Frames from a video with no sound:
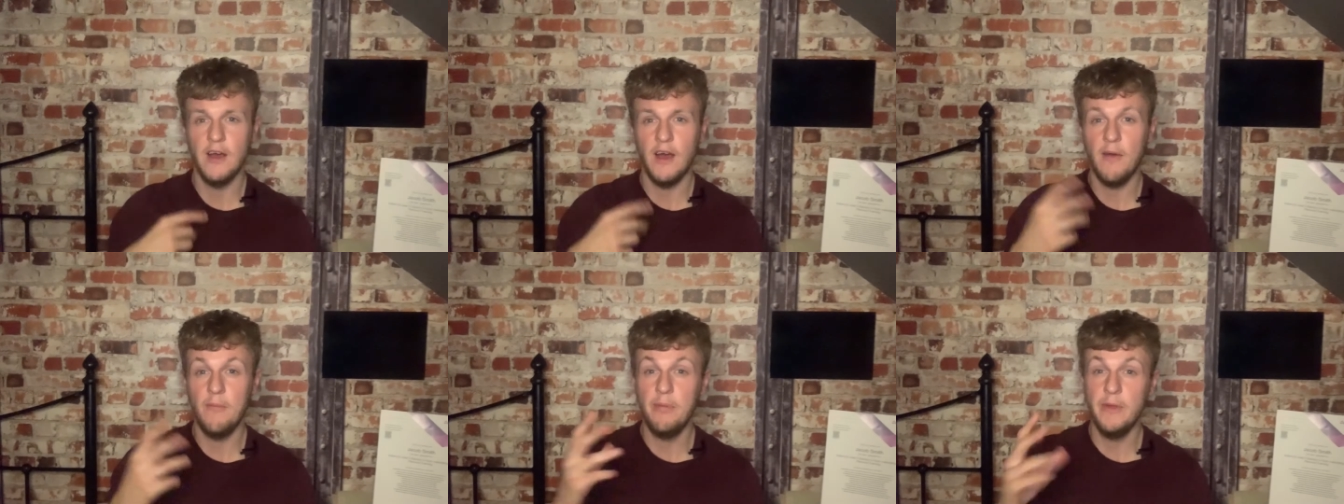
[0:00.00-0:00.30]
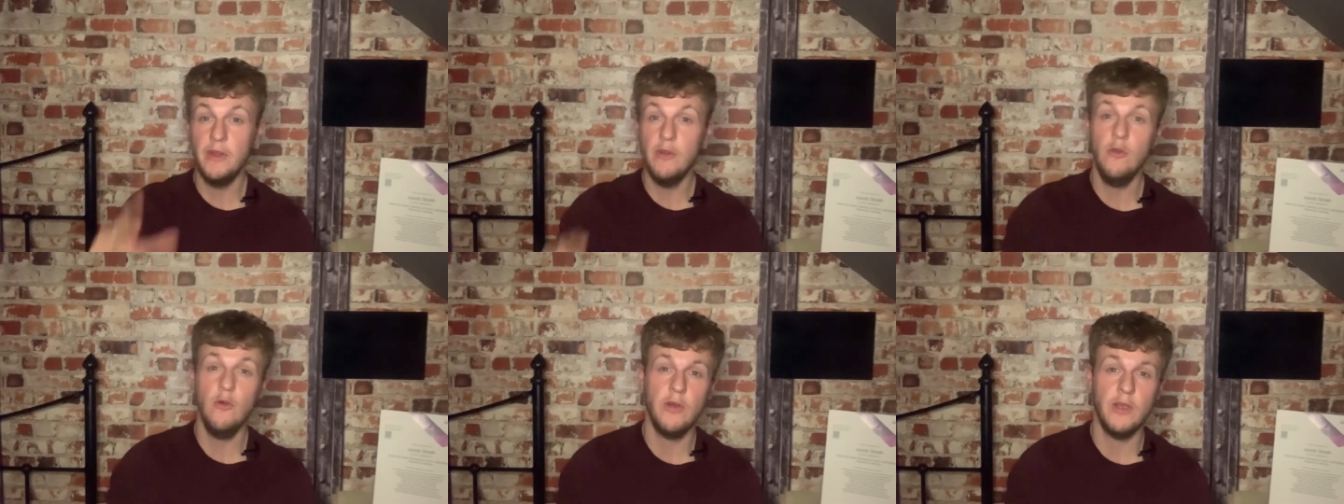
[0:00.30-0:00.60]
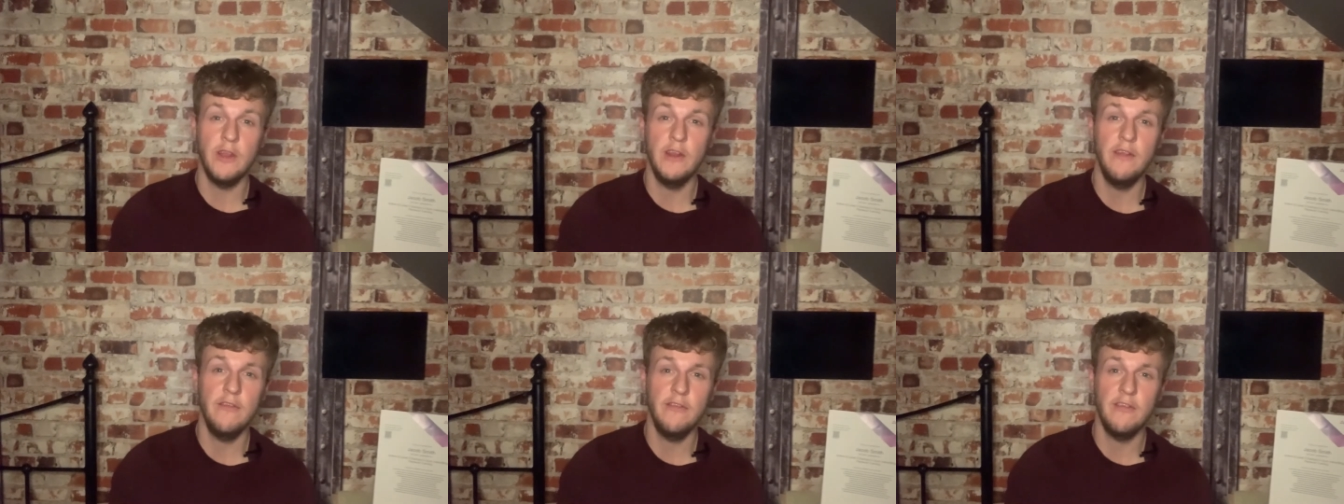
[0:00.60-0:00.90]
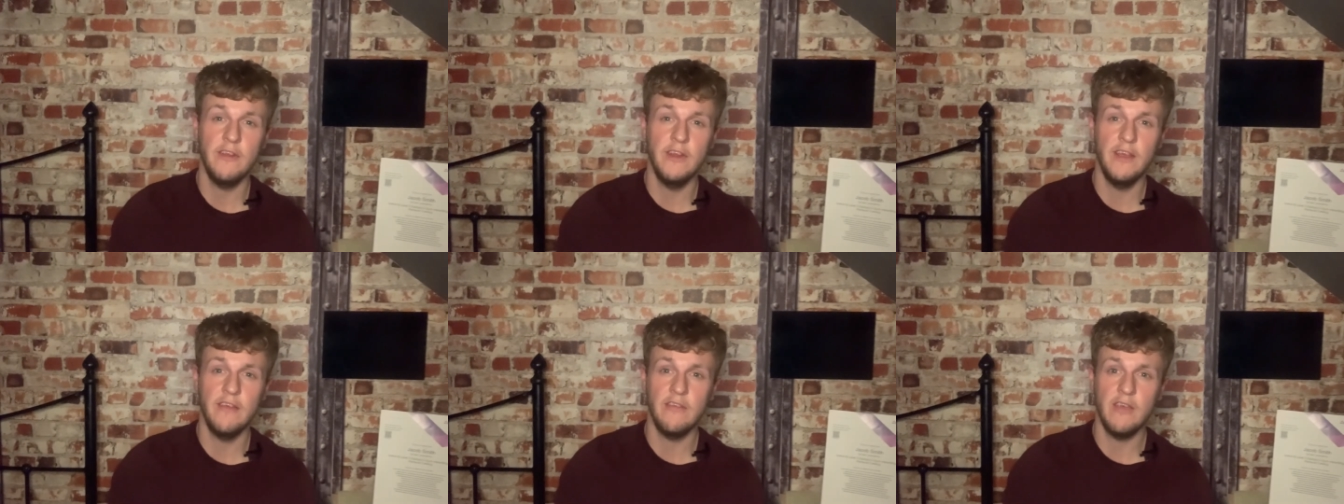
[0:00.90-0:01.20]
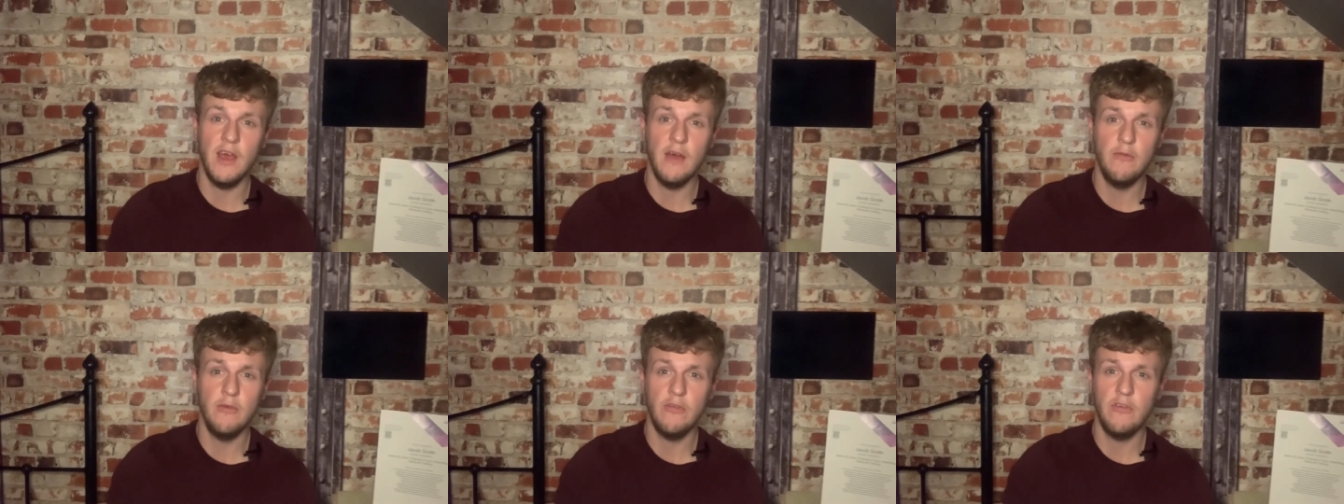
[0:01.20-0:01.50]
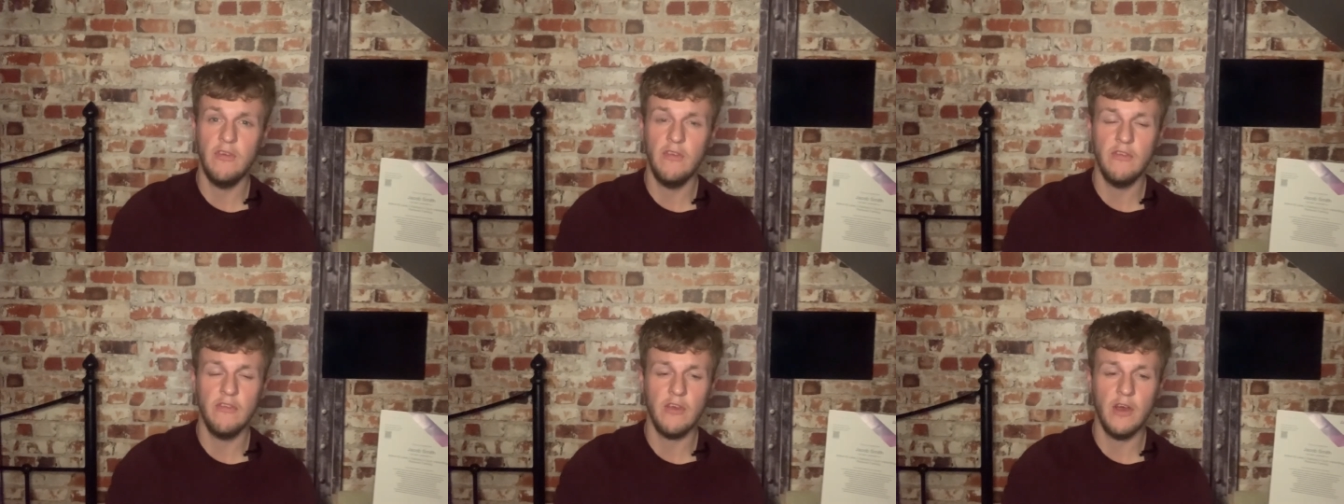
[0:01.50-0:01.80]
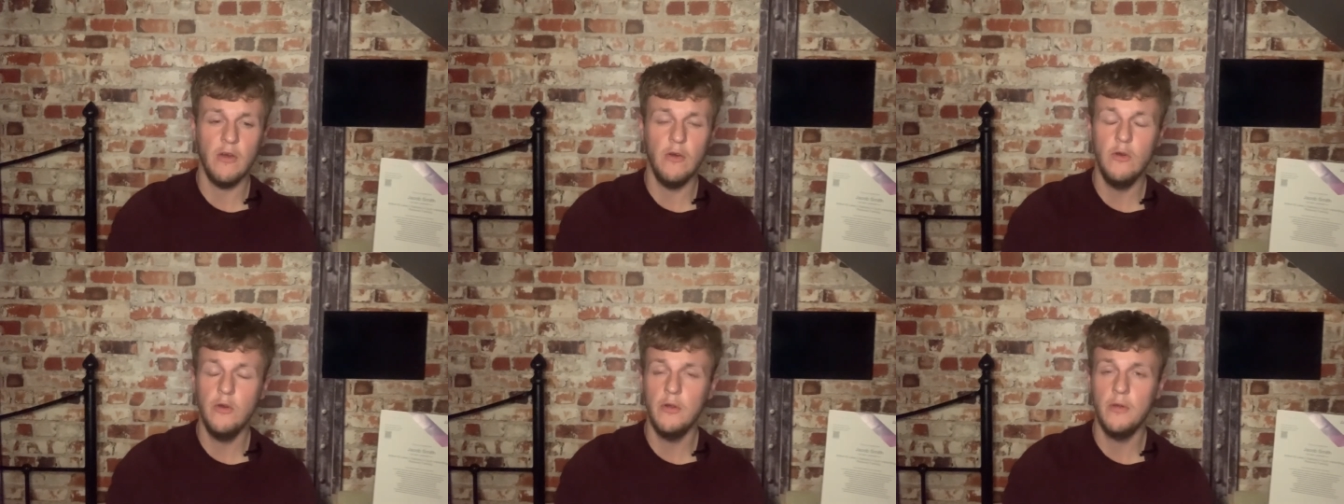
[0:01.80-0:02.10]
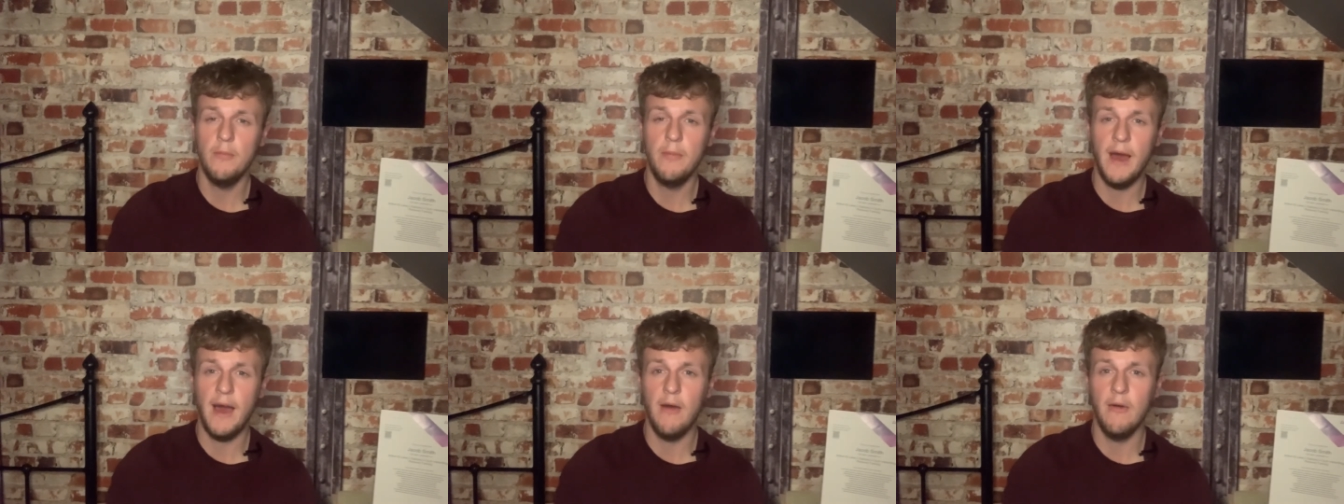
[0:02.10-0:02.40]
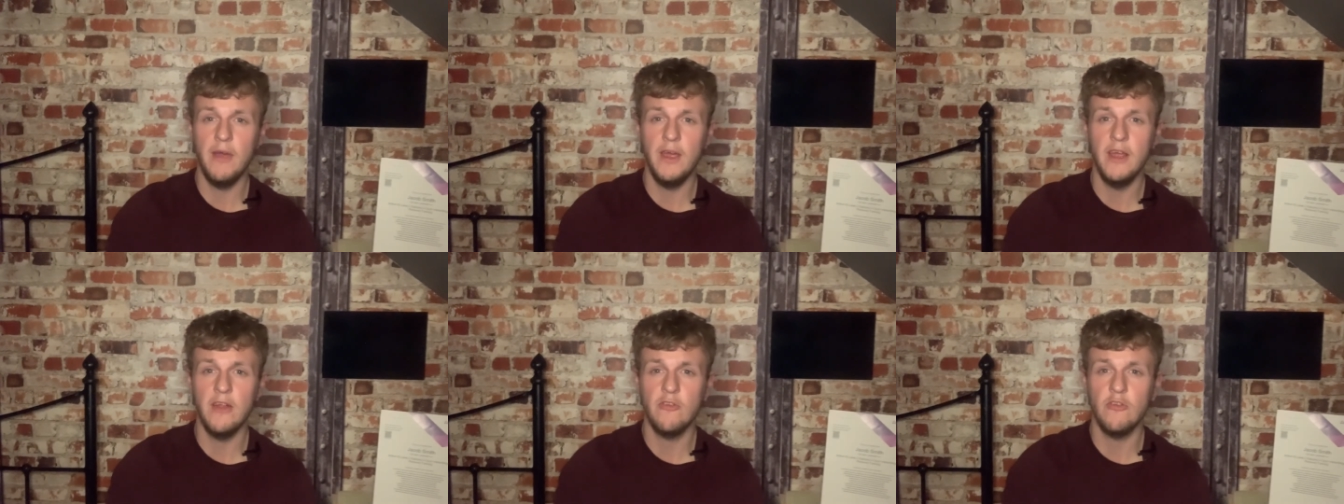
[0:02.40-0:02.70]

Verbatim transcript: I've been looking into this ever since I heard about it,